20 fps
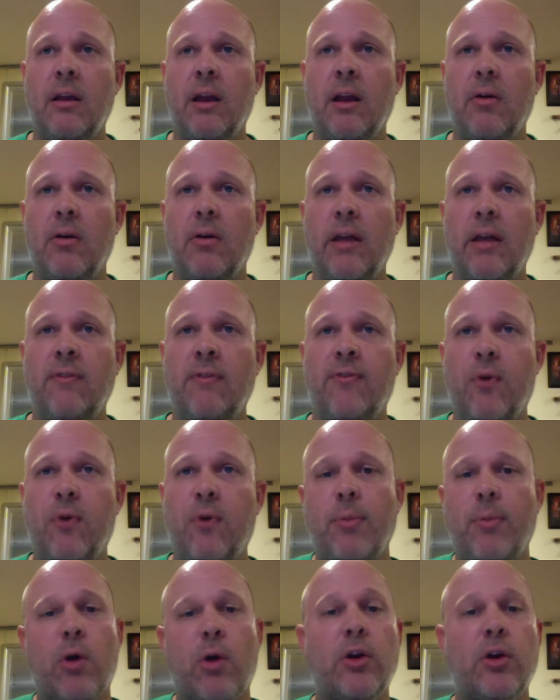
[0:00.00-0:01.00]
inform
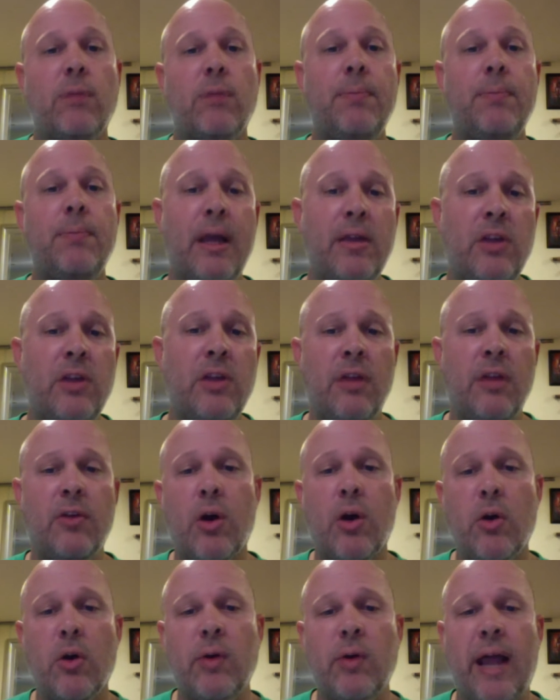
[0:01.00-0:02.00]
their own opinion and
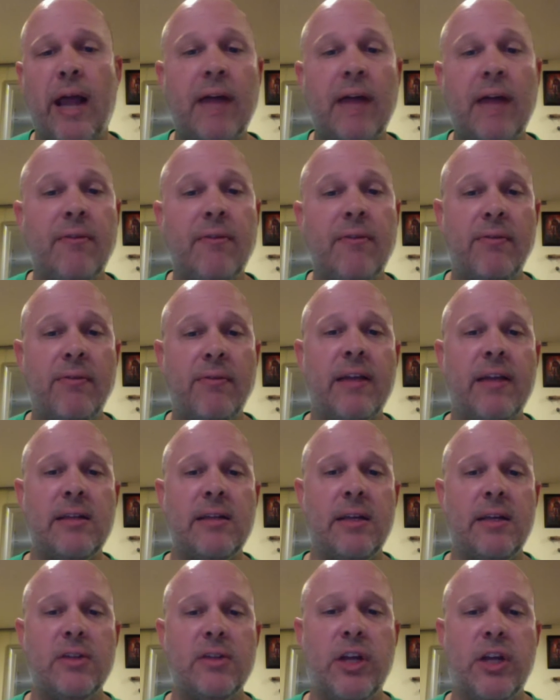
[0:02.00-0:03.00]
their own
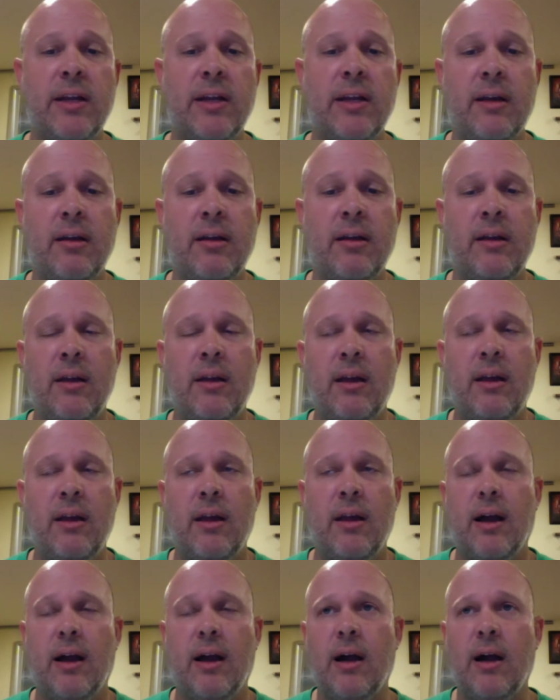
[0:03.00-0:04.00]
advocacy agenda.
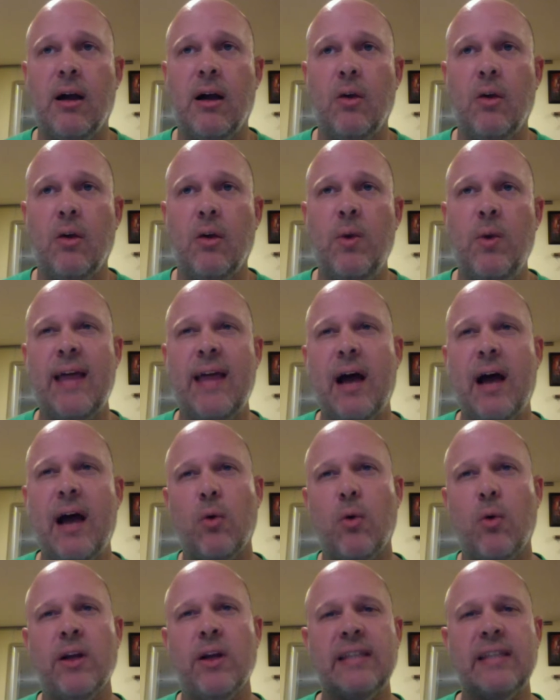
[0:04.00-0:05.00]
Without
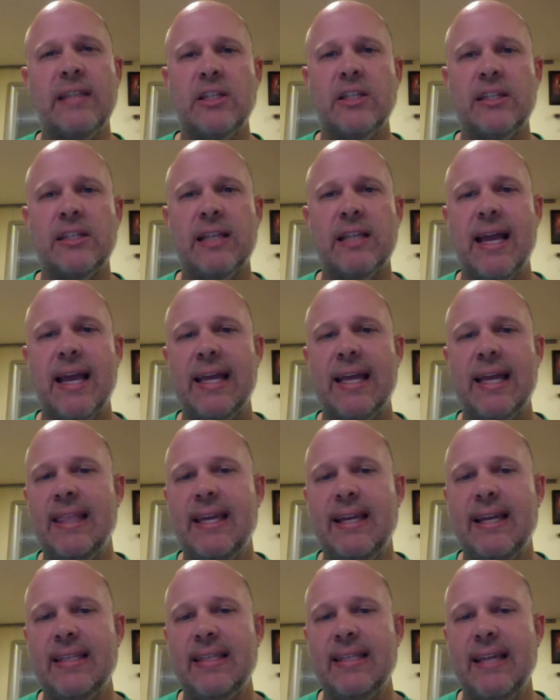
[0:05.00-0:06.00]
organizations like
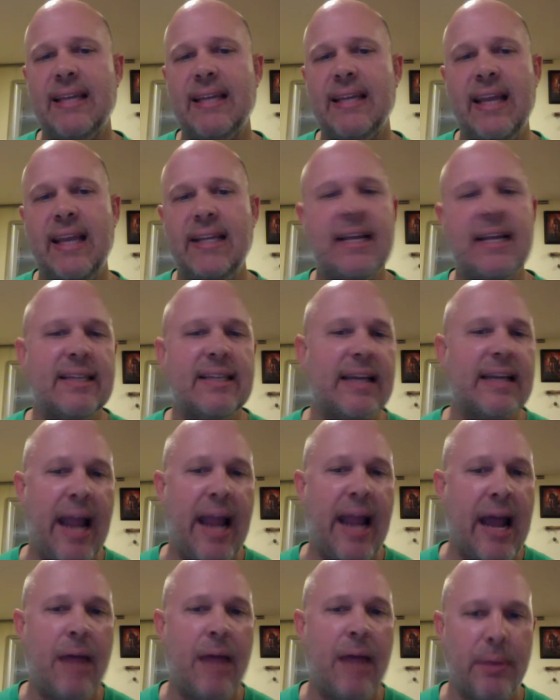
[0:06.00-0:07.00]
this, it doesn't
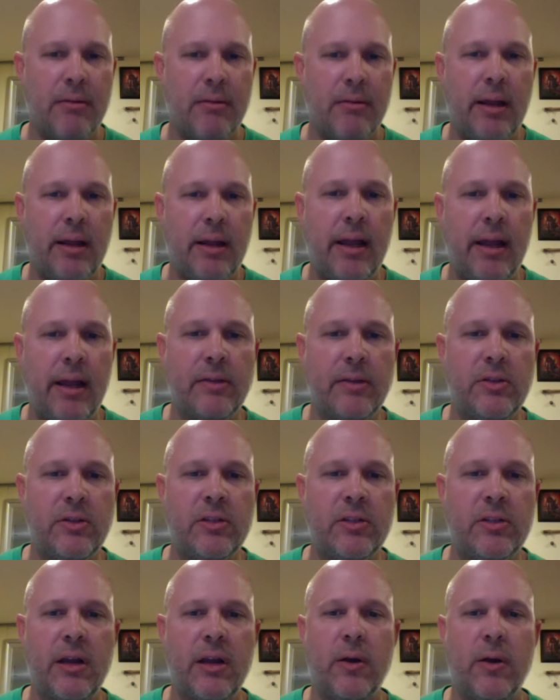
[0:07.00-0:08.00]
happen. And
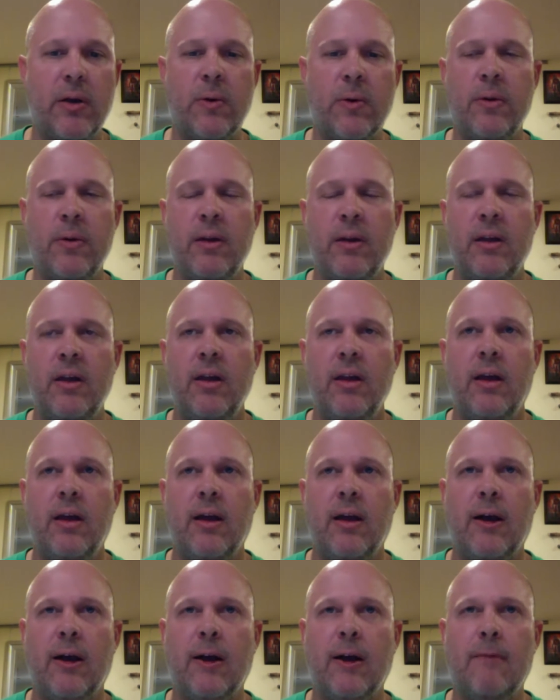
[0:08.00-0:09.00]
so
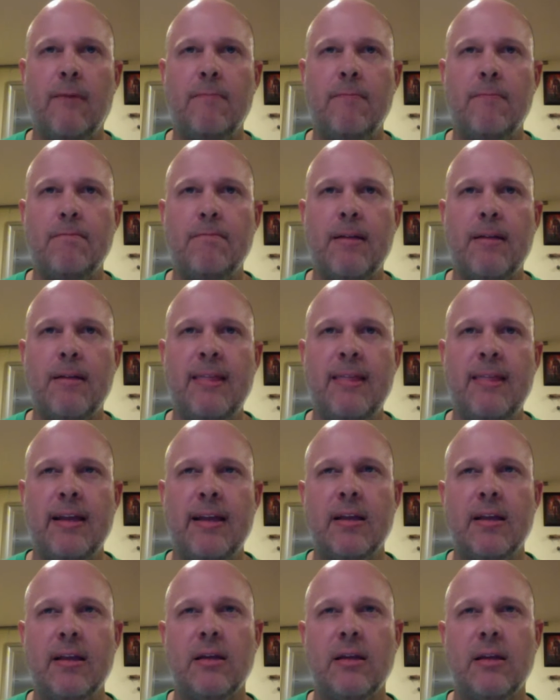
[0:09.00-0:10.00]
I think
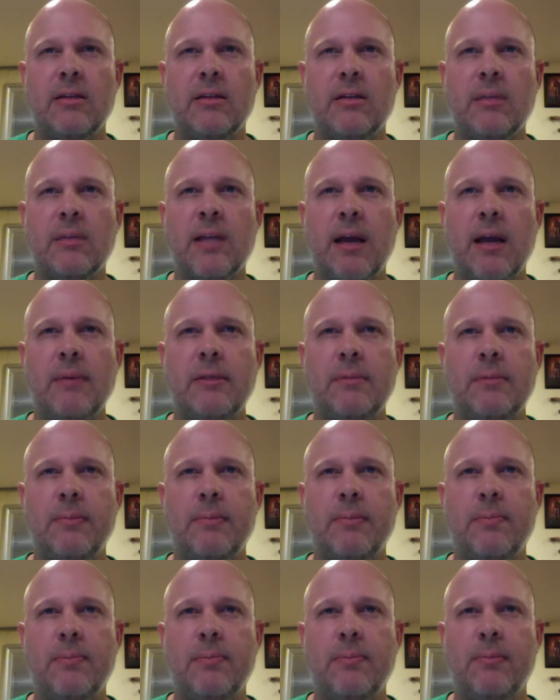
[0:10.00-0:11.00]
sometimes
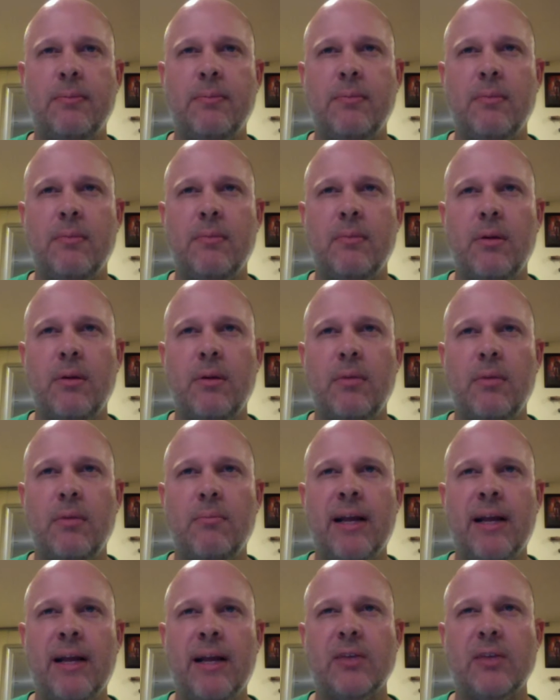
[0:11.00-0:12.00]

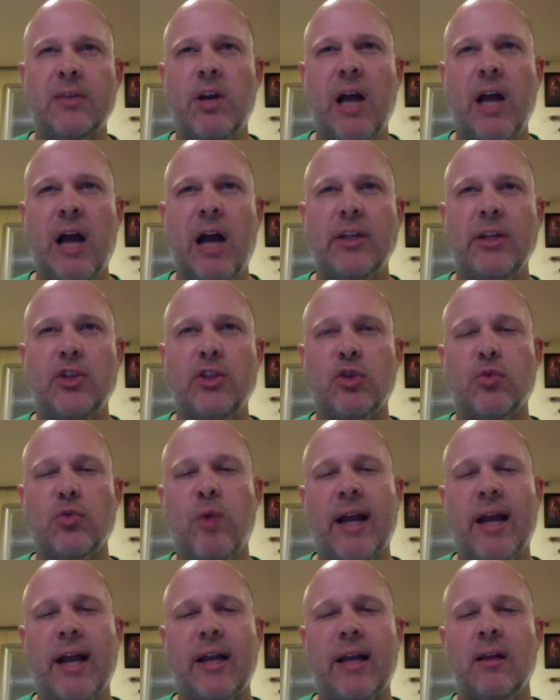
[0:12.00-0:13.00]
because we're not a
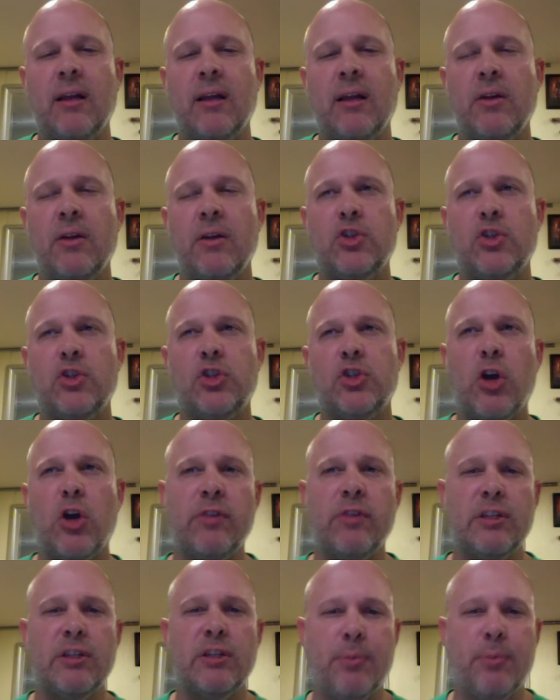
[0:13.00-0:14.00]
direct
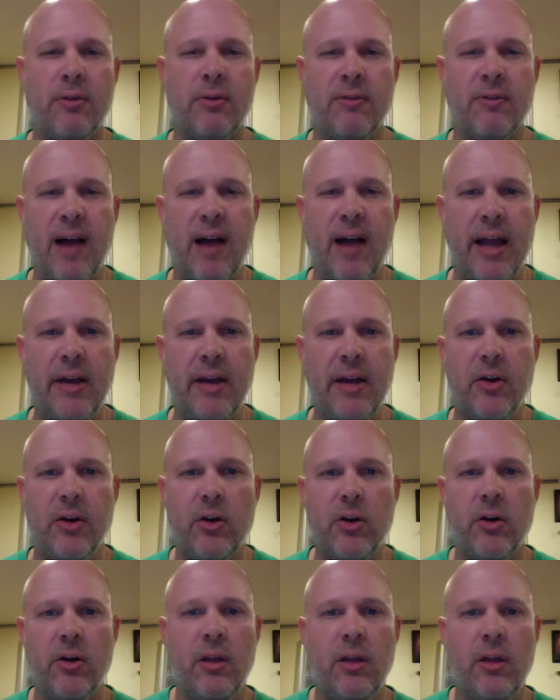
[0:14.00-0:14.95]
service provider,